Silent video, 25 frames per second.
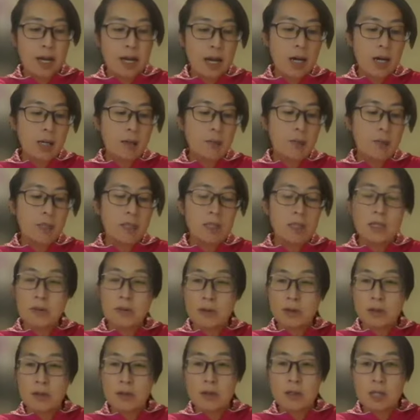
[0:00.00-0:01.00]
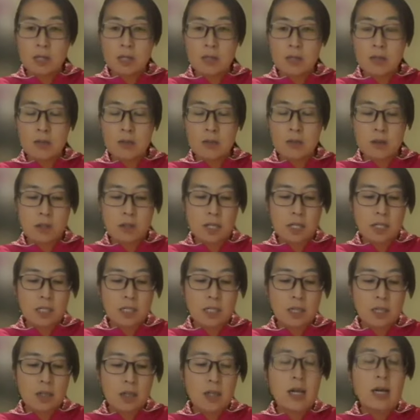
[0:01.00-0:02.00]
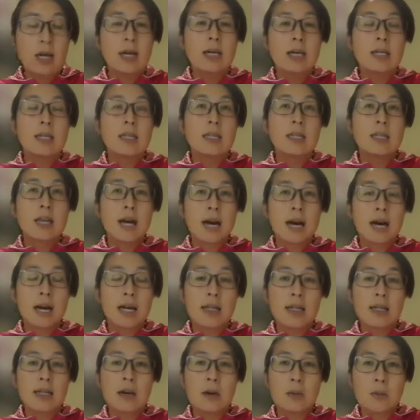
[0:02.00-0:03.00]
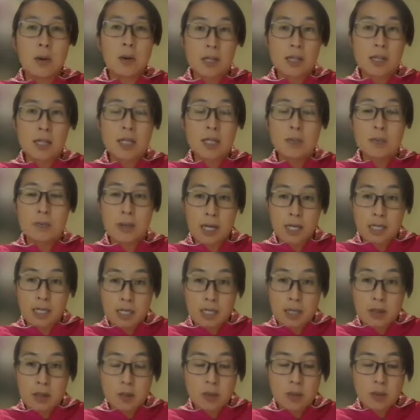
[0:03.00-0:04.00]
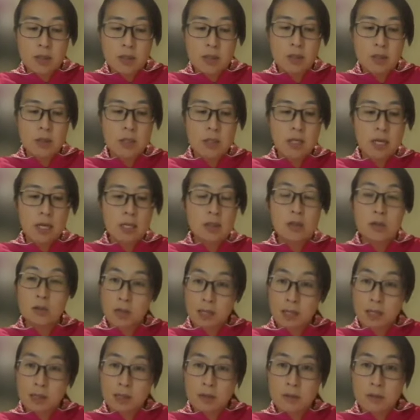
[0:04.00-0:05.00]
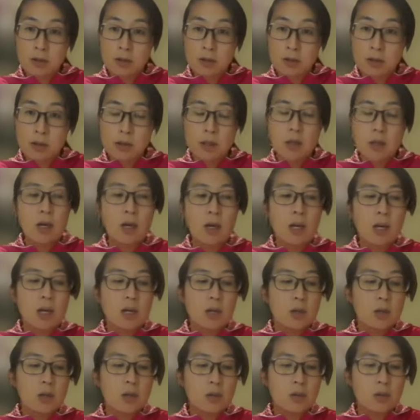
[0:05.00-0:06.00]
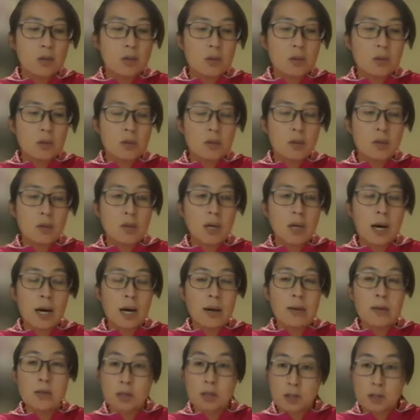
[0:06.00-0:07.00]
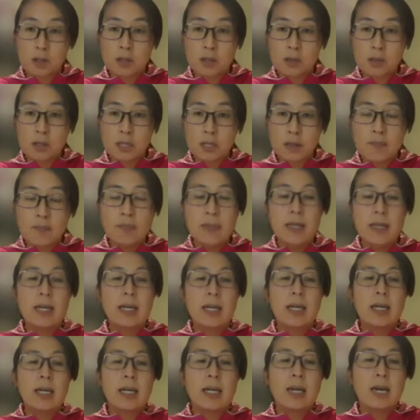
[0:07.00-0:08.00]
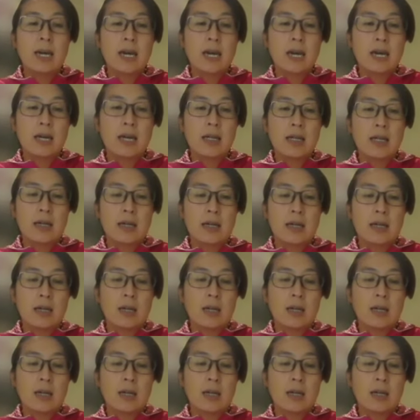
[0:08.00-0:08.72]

time in the different clinical rotation that there was a patient who was going to get transferred to uh, surgery and